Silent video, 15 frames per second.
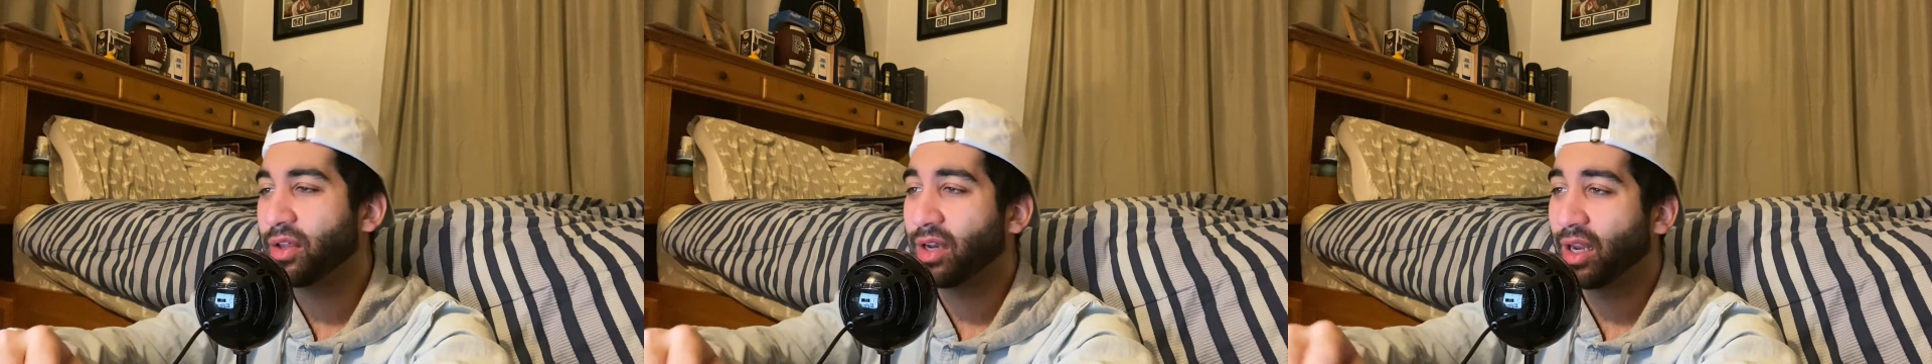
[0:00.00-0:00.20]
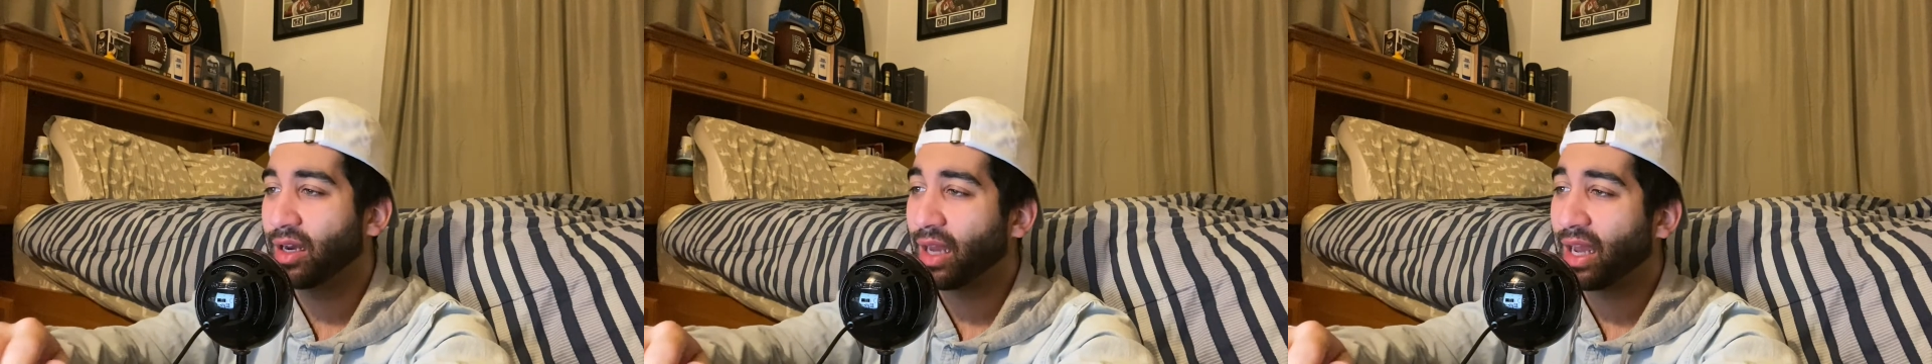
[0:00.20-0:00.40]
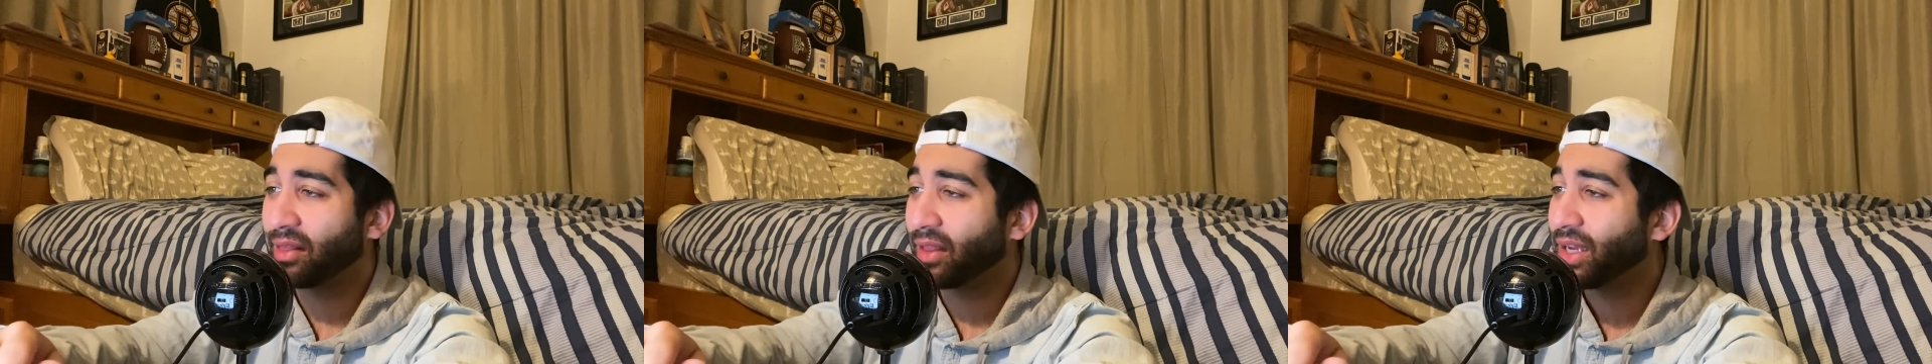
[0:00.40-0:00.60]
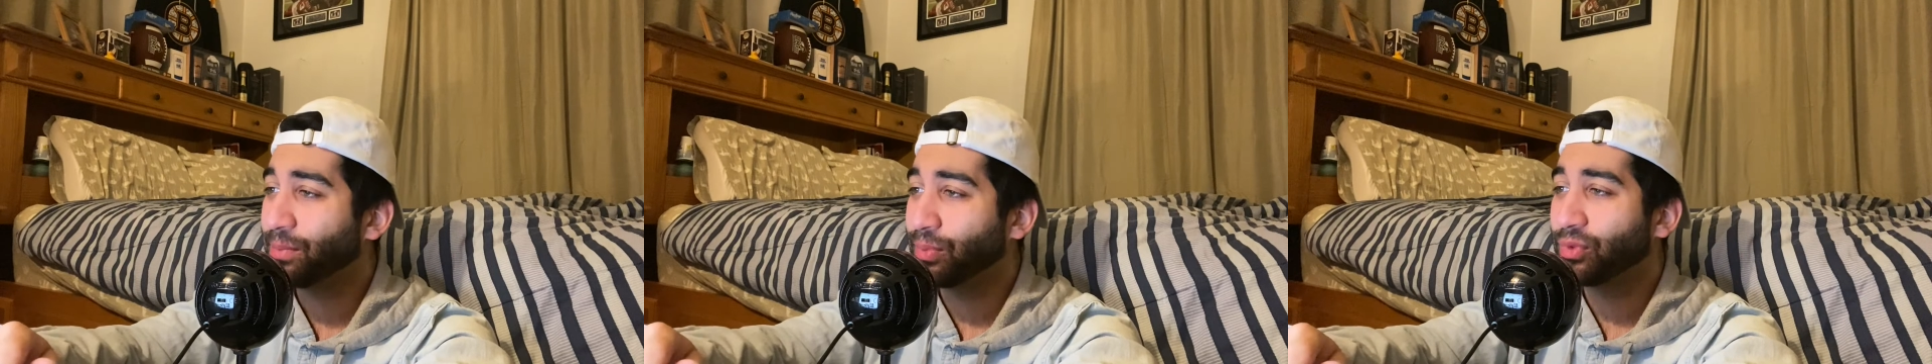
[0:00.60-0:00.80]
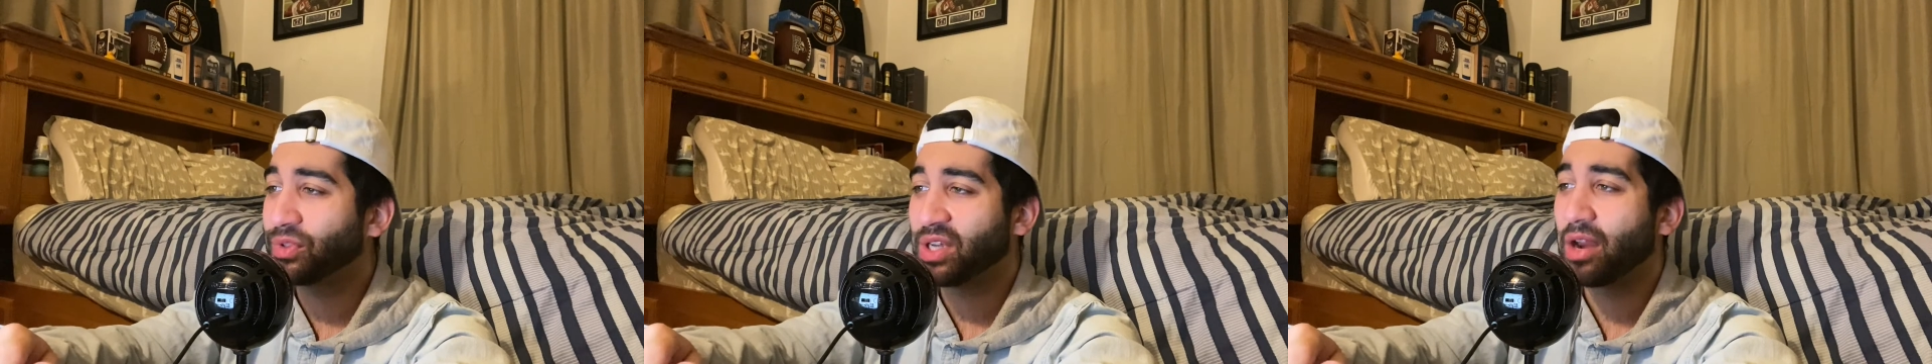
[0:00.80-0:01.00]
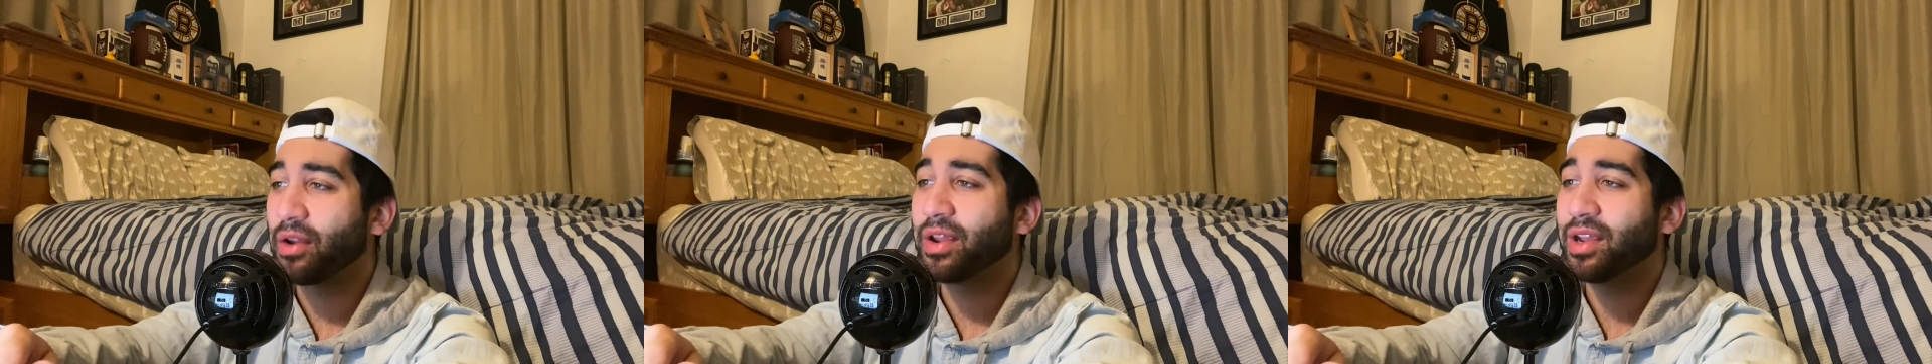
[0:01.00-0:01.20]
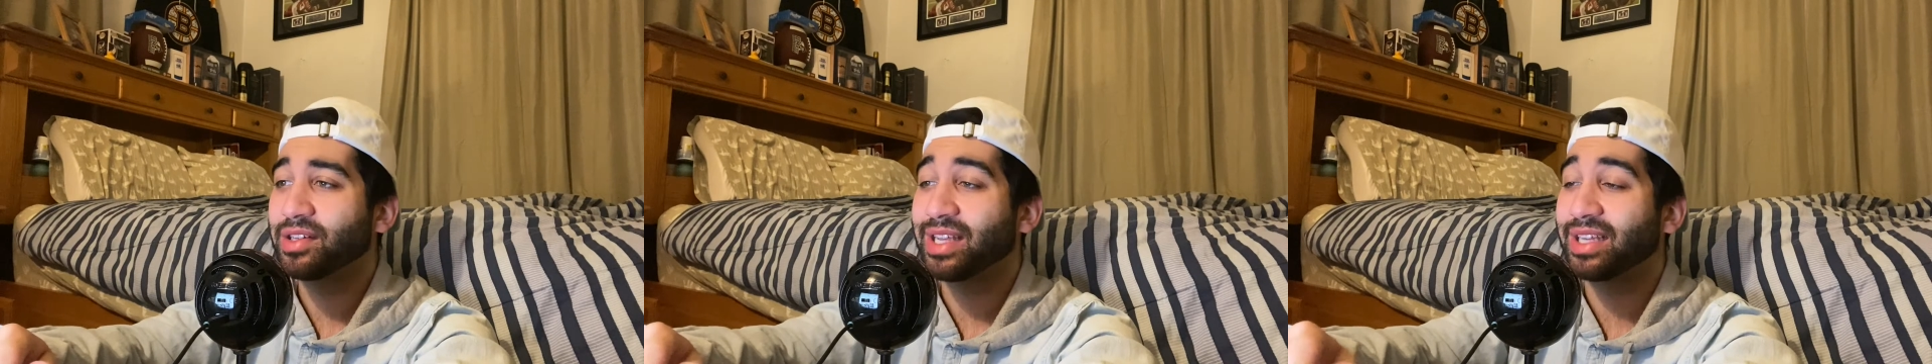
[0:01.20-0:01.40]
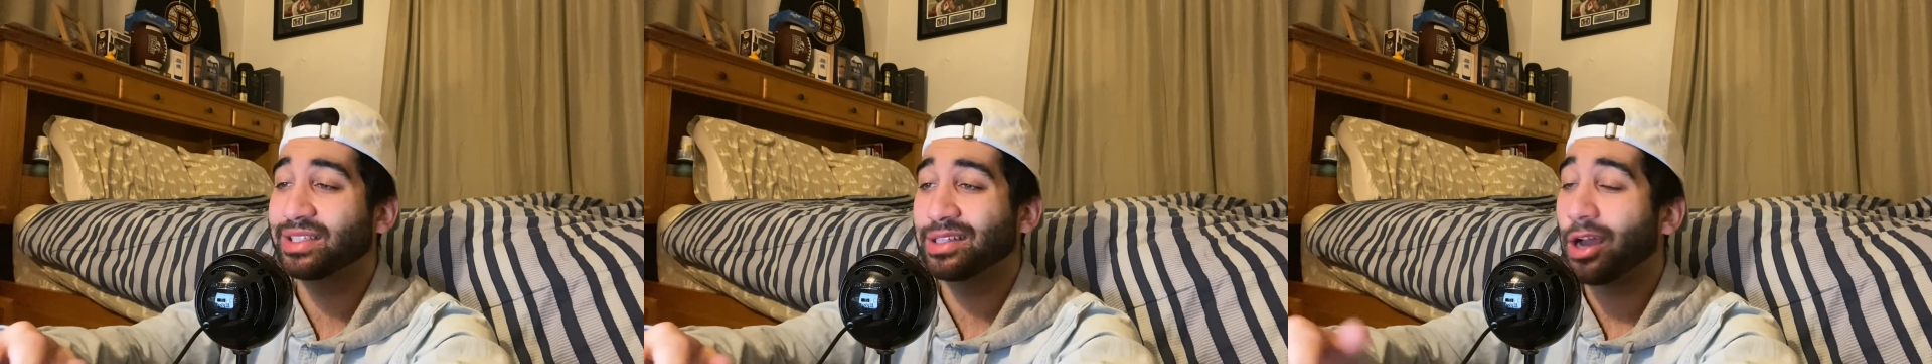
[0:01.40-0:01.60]
and I like Bruce Arians
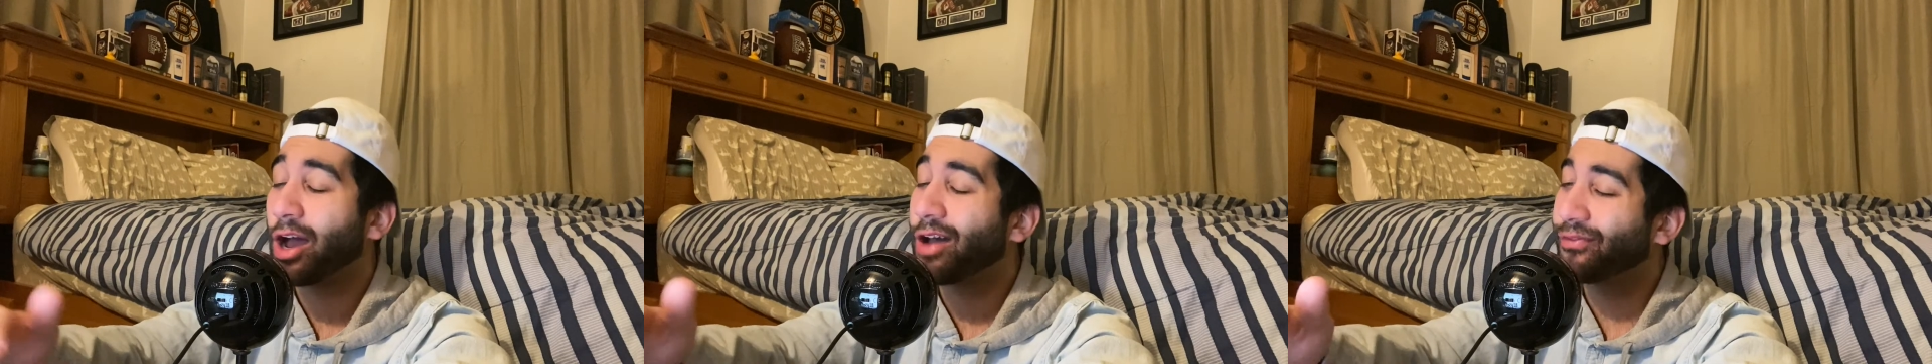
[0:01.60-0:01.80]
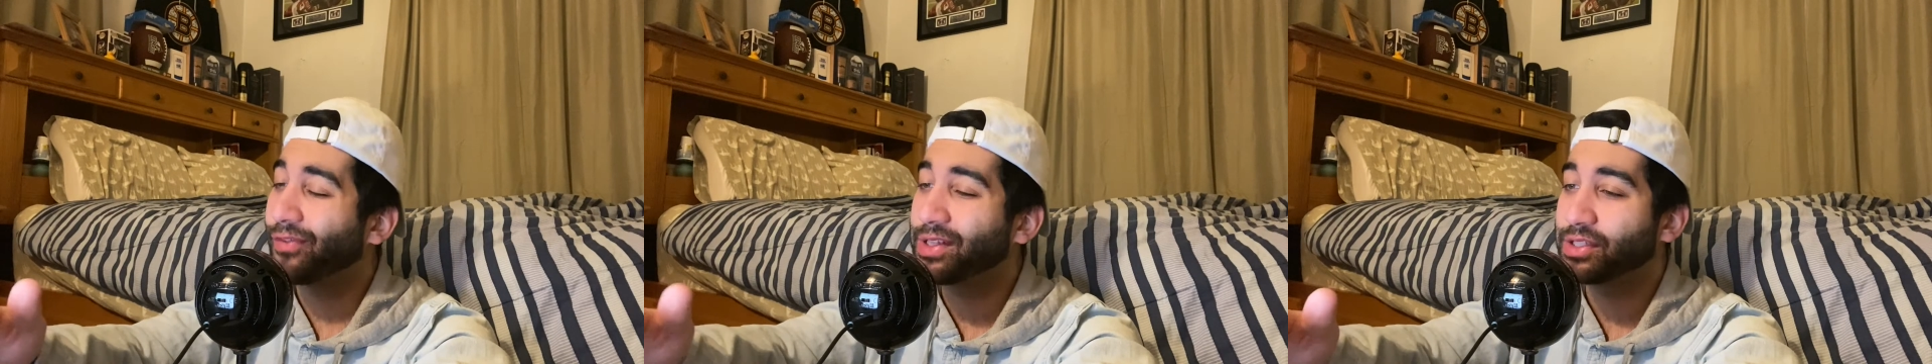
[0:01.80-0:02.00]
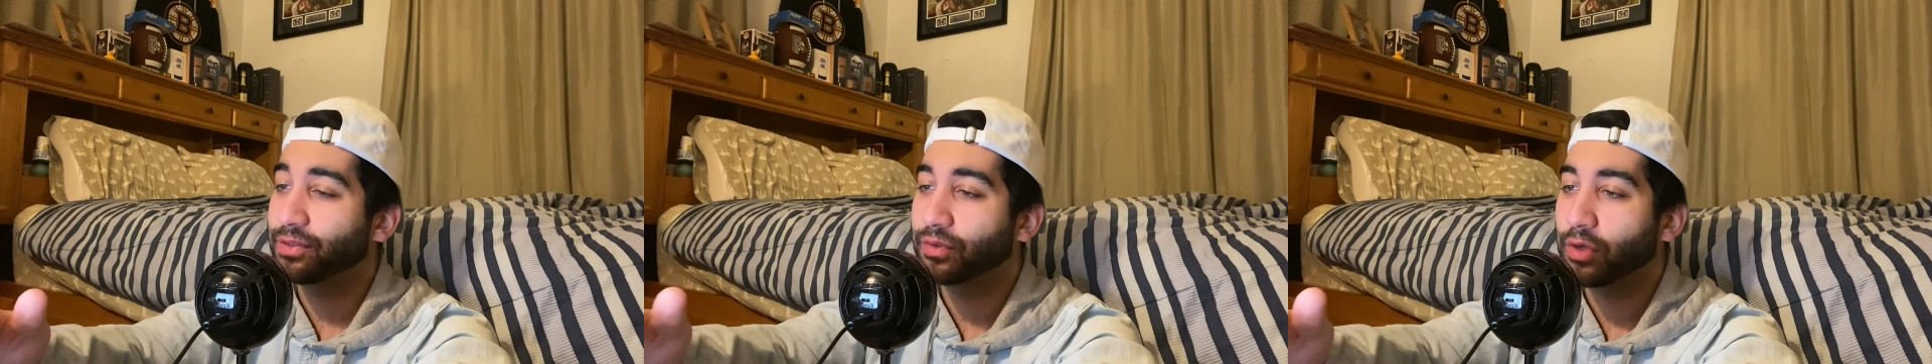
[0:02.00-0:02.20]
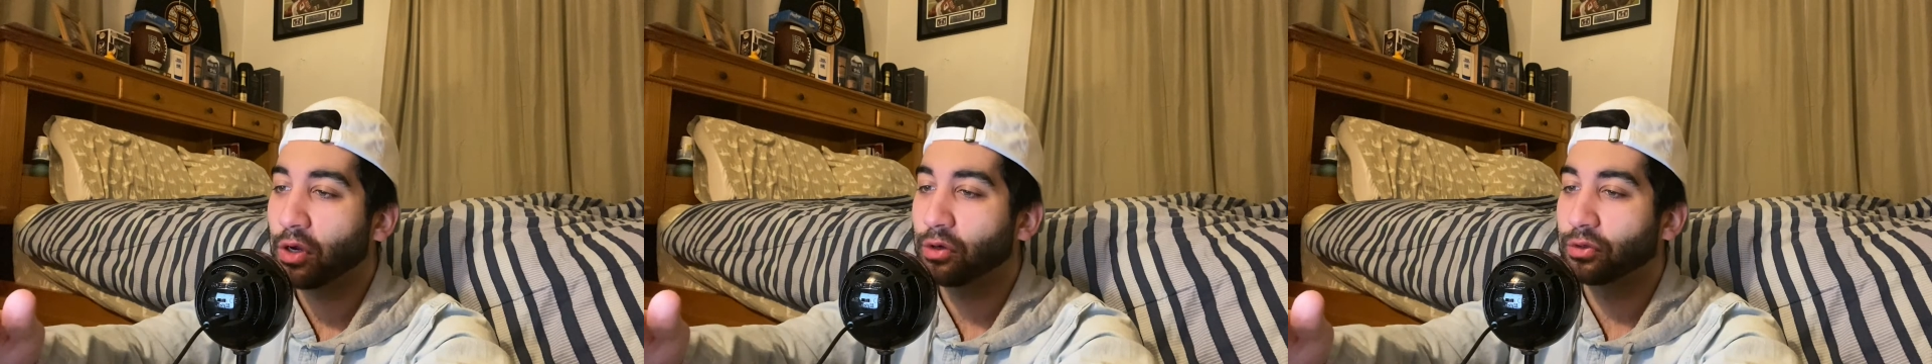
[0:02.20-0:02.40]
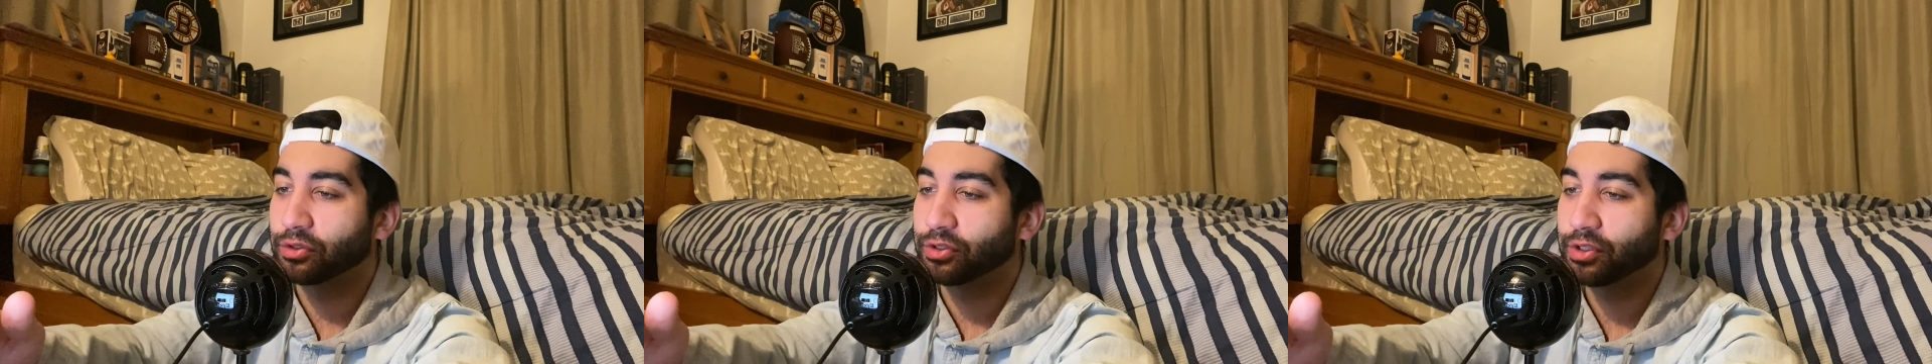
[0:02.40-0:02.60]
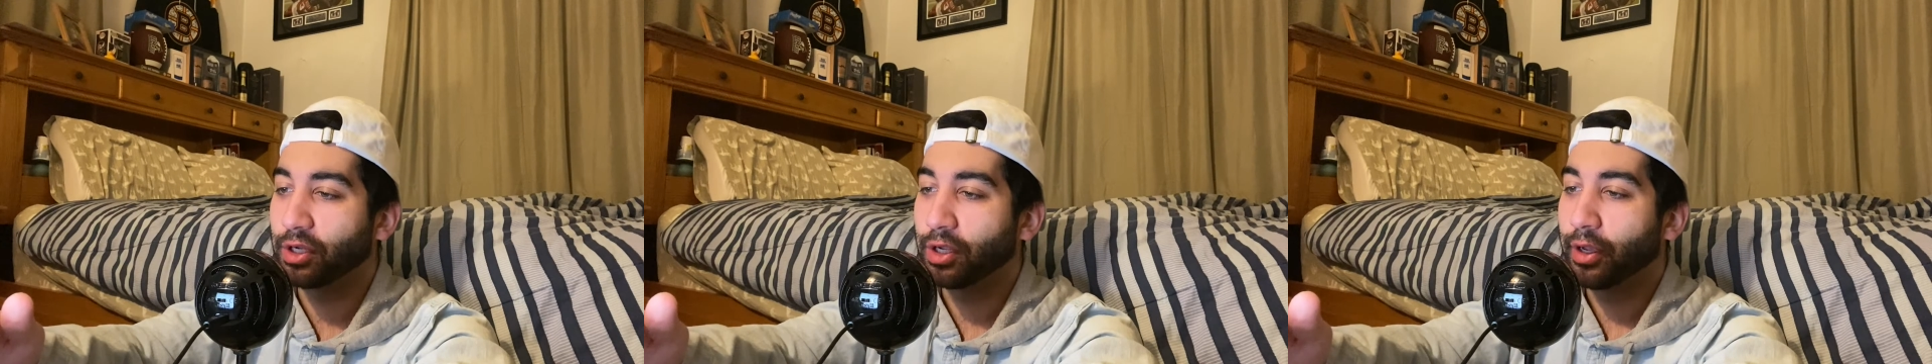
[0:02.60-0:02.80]
as an offensive coach.